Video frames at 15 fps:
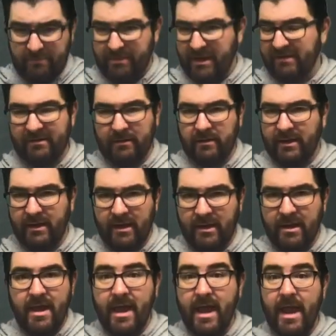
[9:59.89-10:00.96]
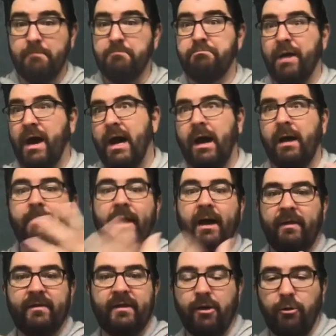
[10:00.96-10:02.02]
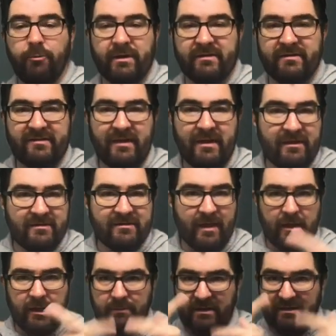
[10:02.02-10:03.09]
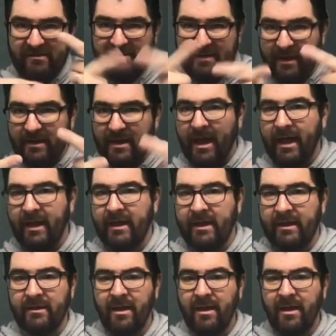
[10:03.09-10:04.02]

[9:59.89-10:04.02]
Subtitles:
basically a bomb on the open seas that could be set at a